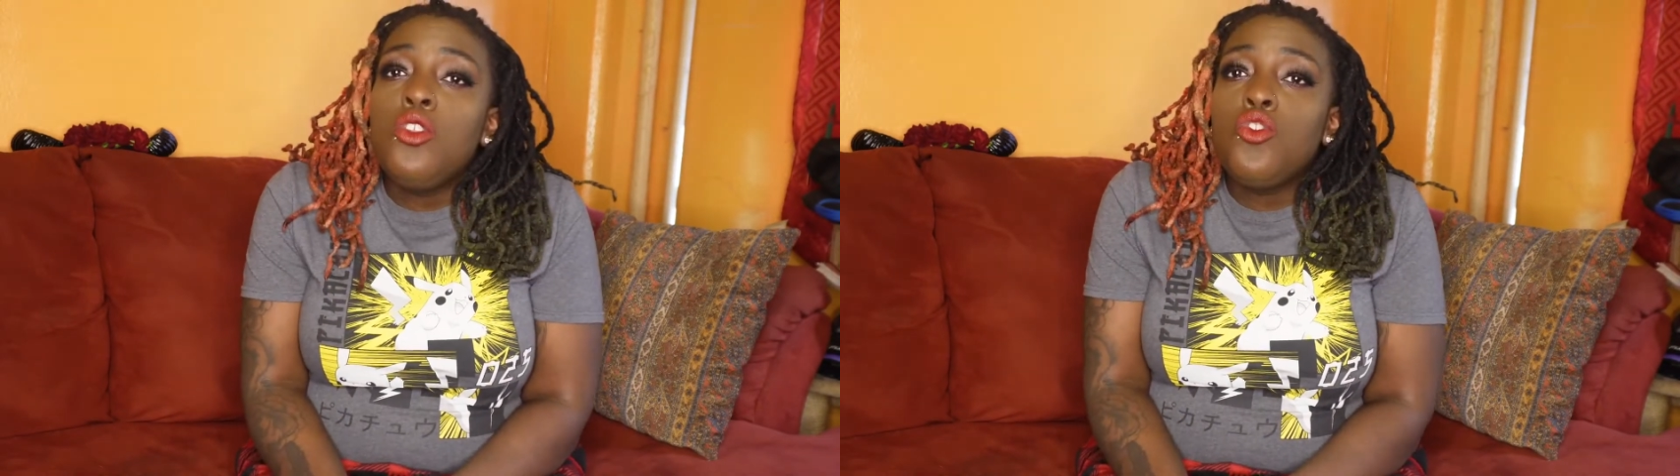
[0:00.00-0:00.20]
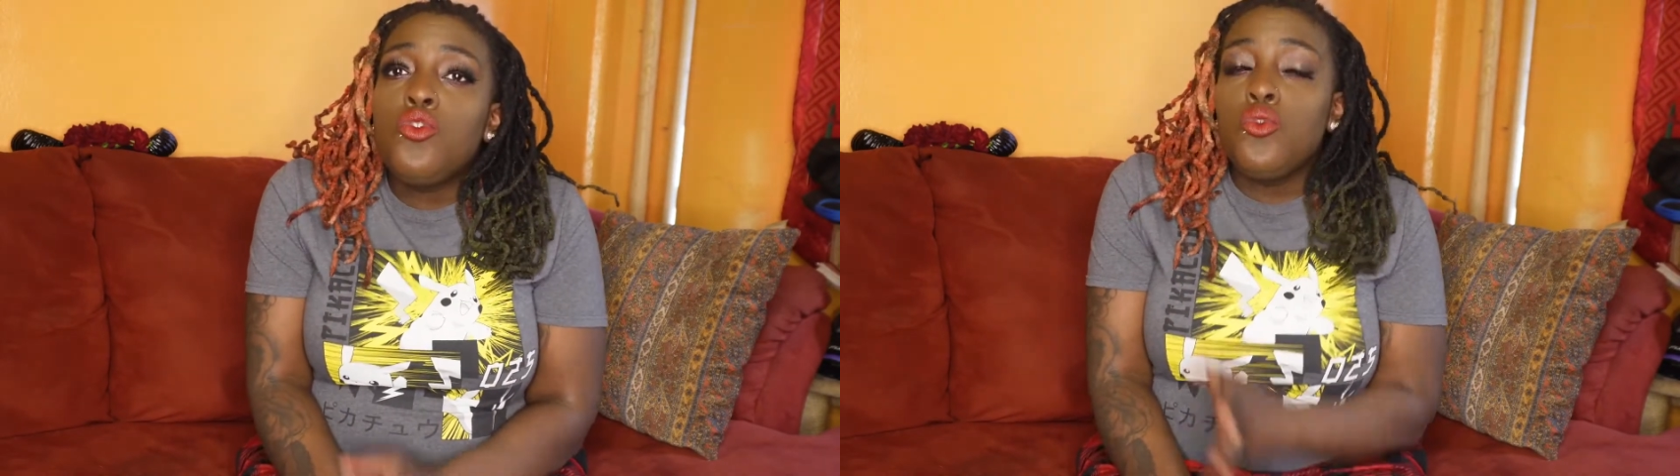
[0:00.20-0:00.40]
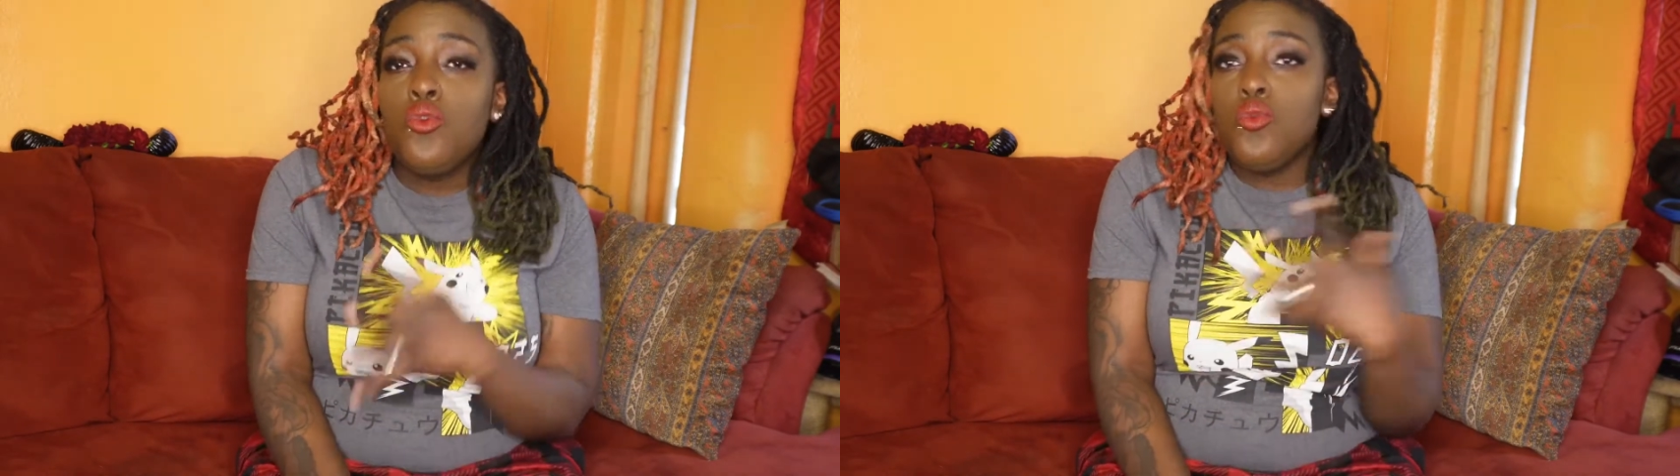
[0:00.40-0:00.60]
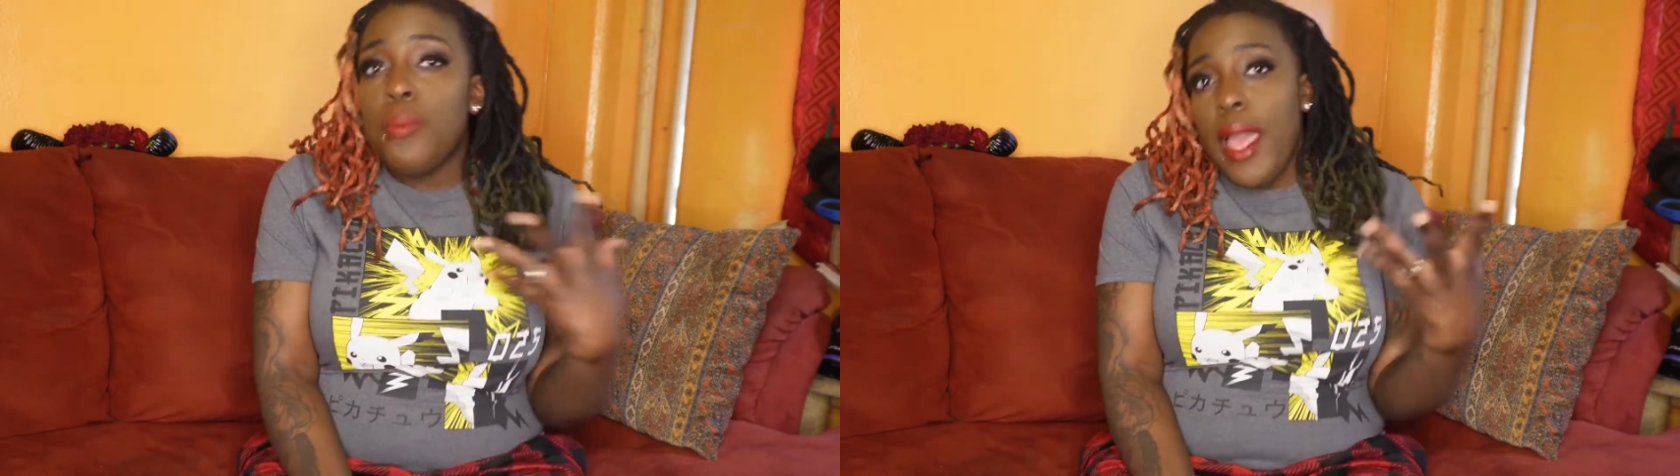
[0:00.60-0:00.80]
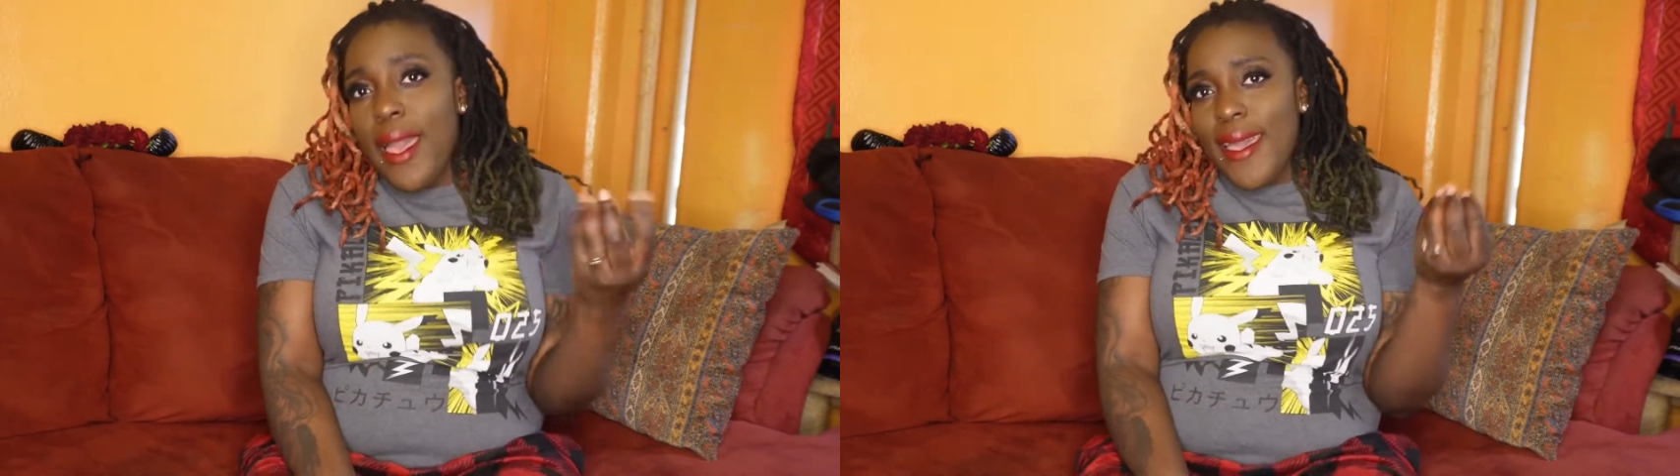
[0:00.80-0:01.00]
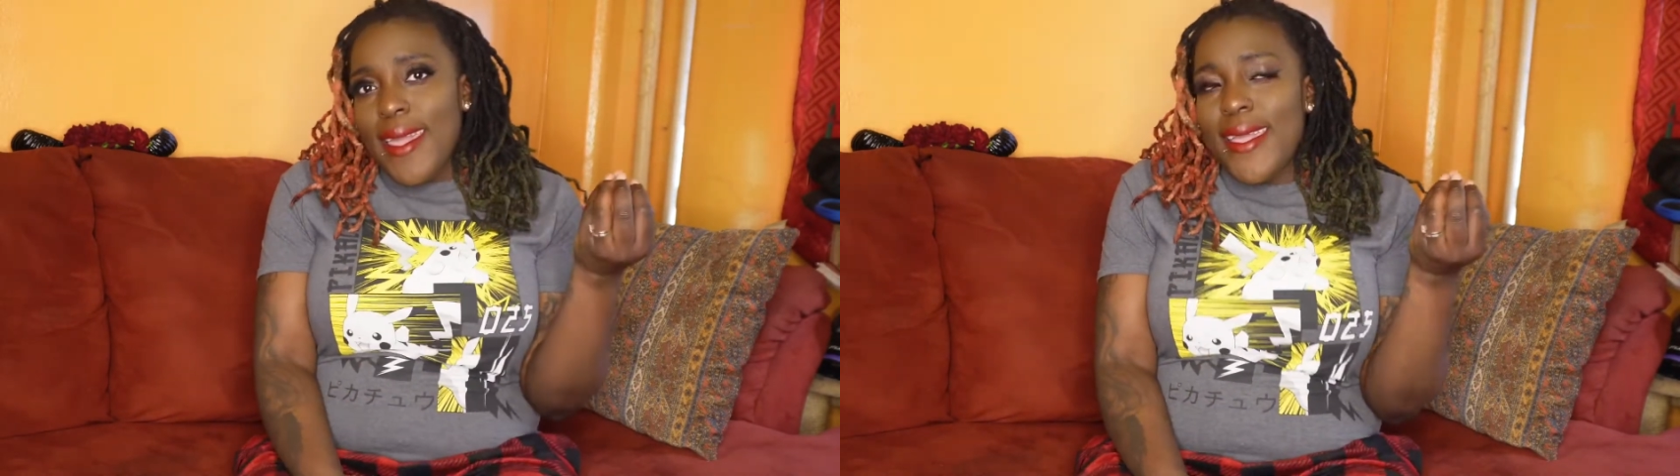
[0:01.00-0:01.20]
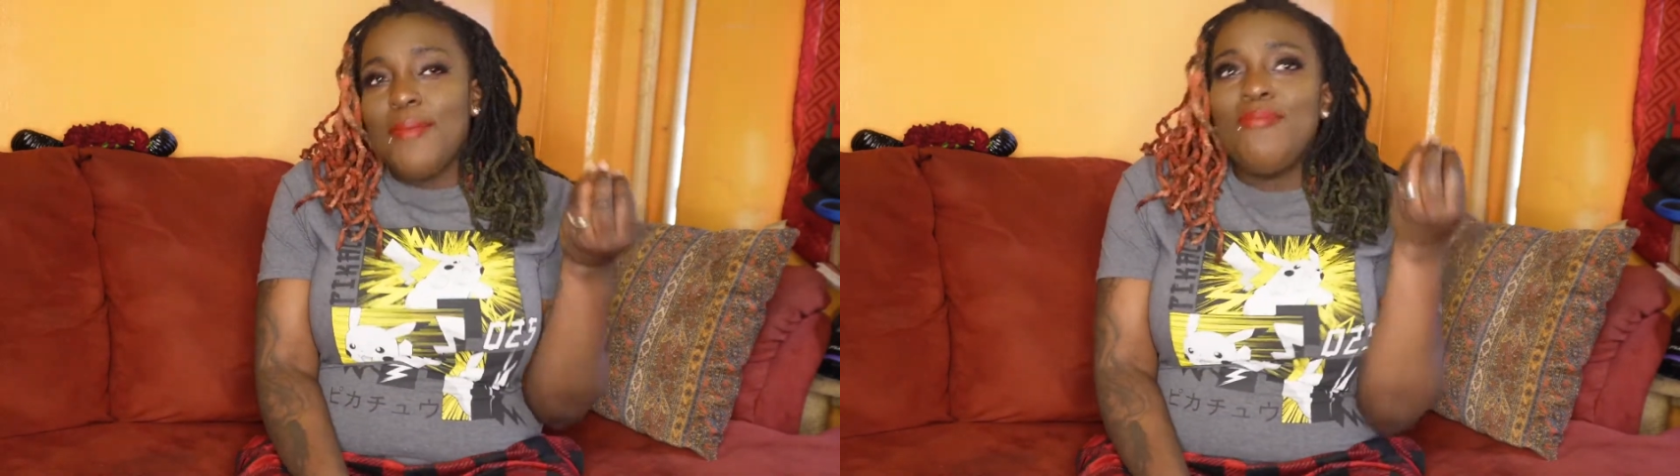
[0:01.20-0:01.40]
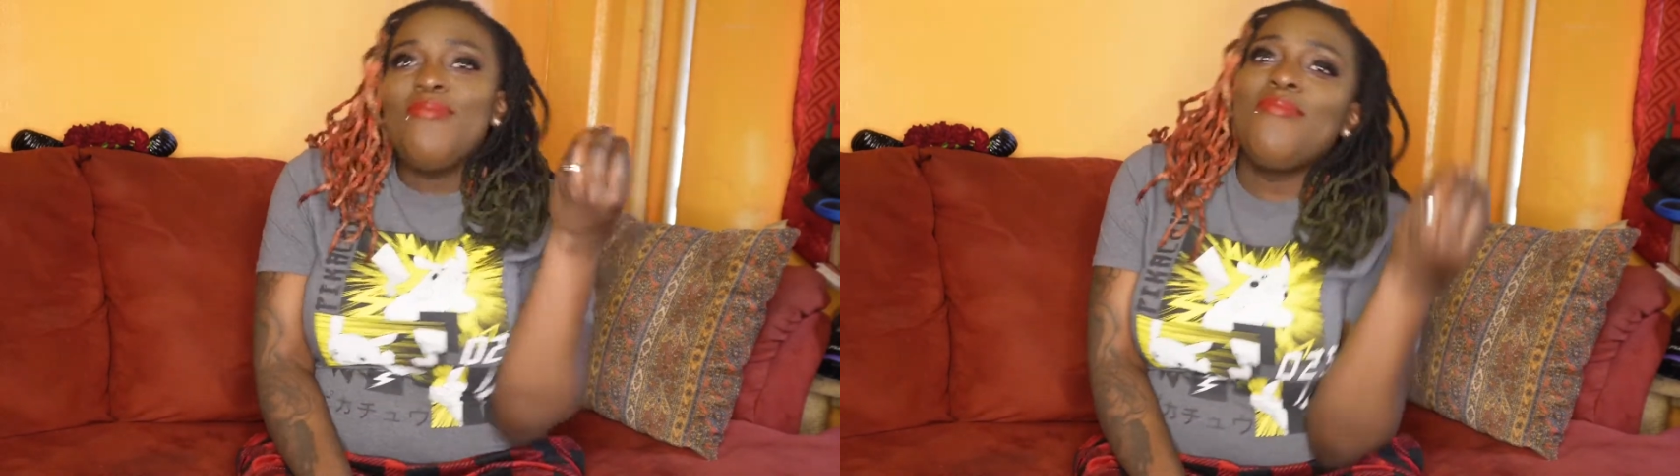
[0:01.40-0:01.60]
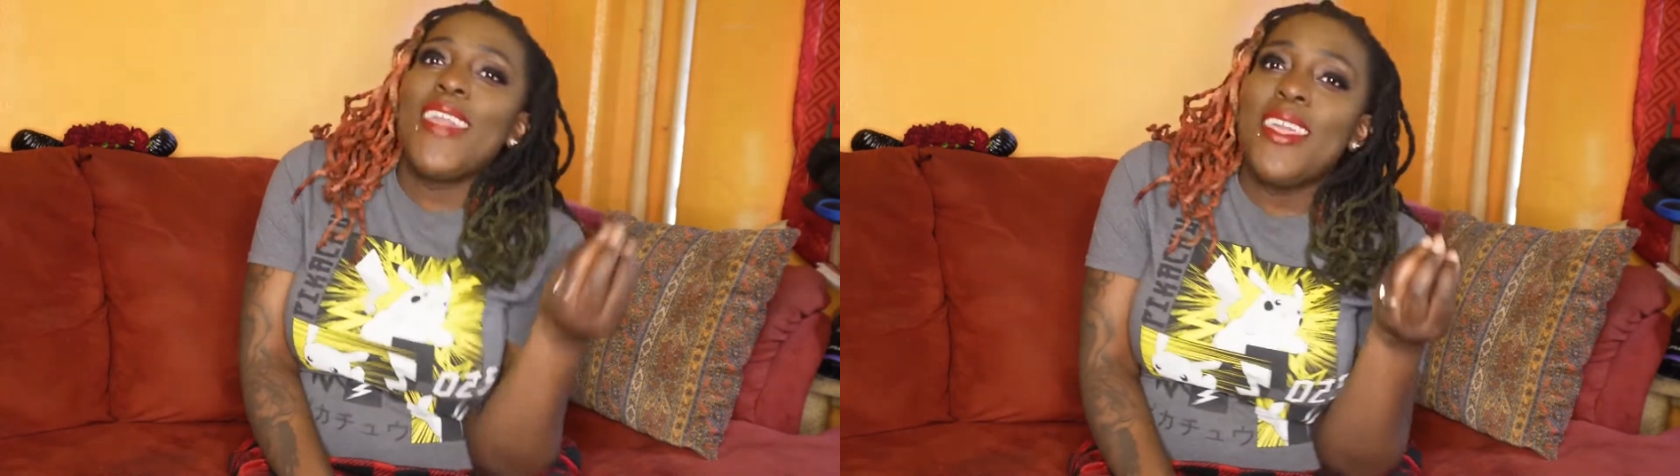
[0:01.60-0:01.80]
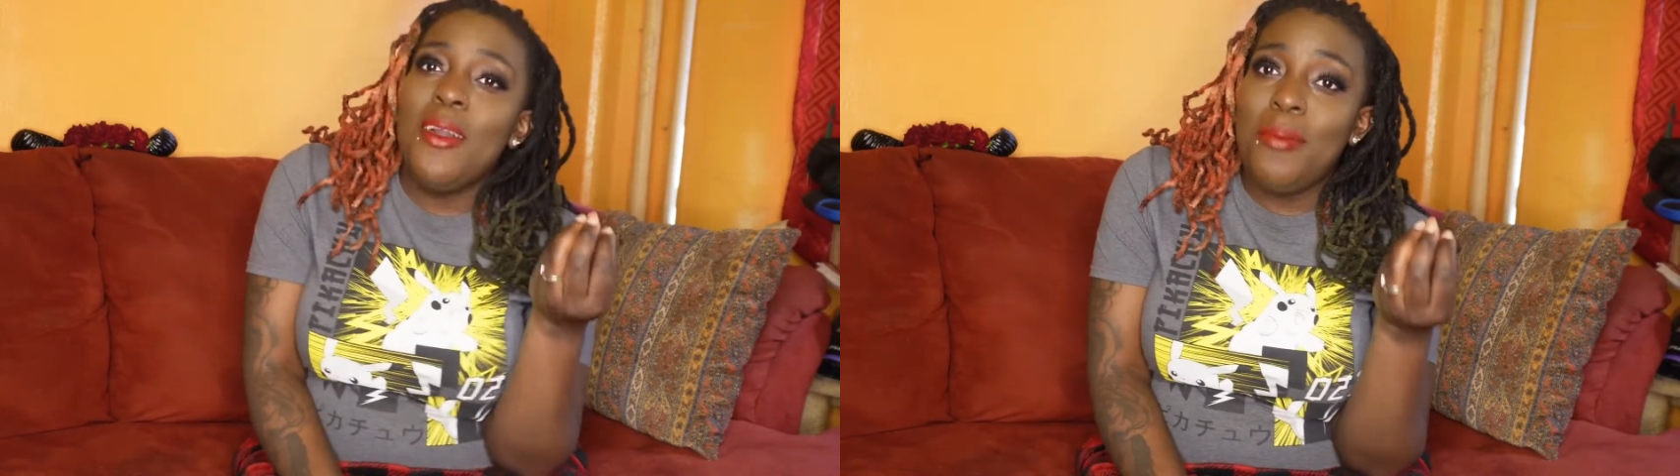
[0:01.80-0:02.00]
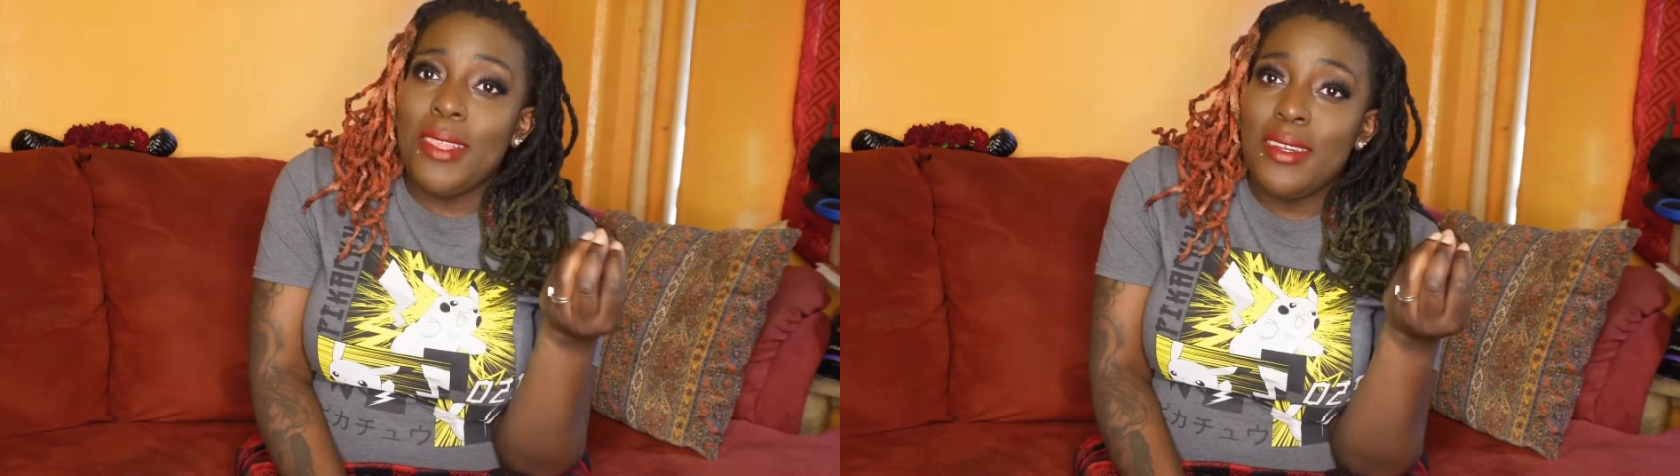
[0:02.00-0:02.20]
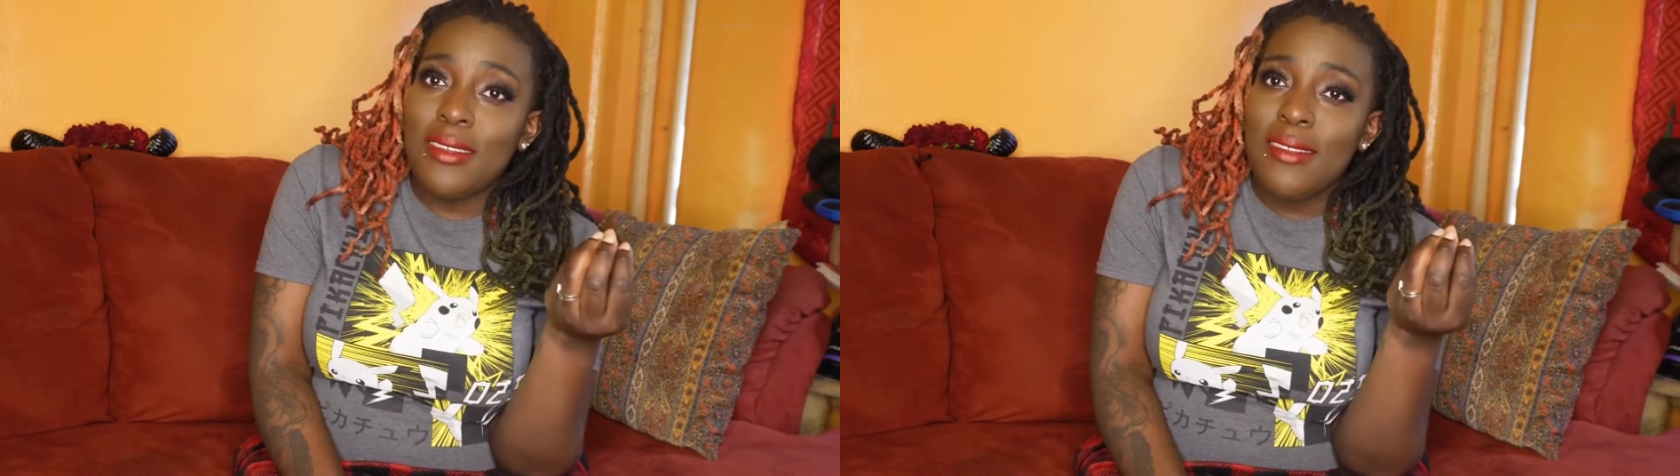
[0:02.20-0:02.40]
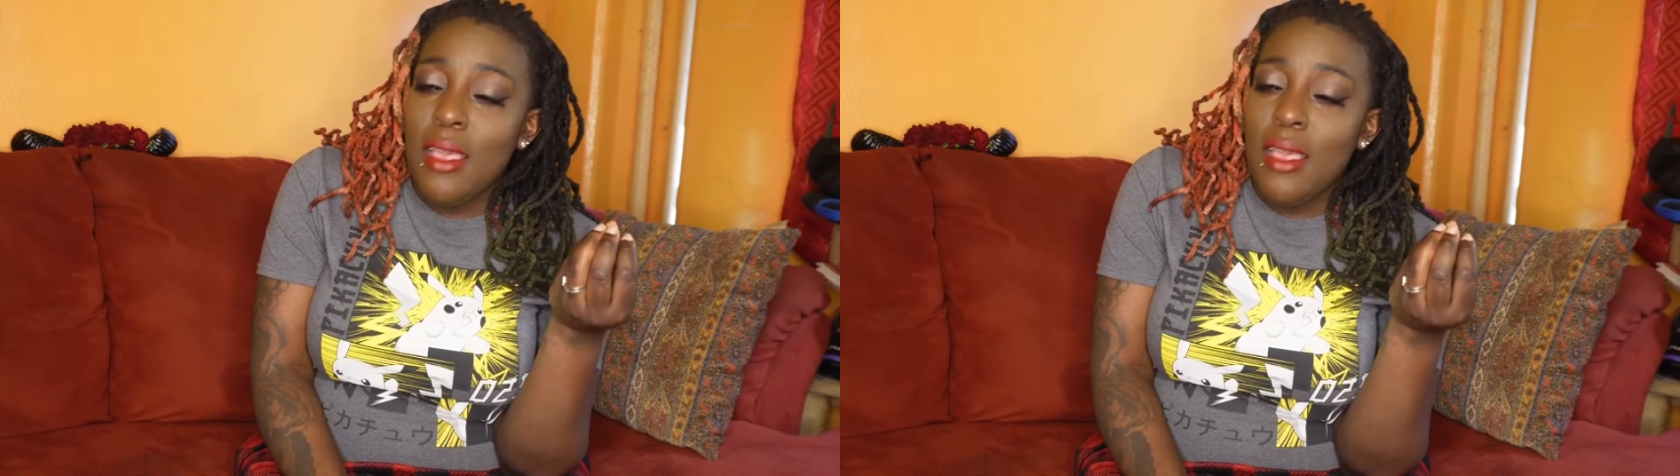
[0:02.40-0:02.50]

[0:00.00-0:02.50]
to my makeup looks.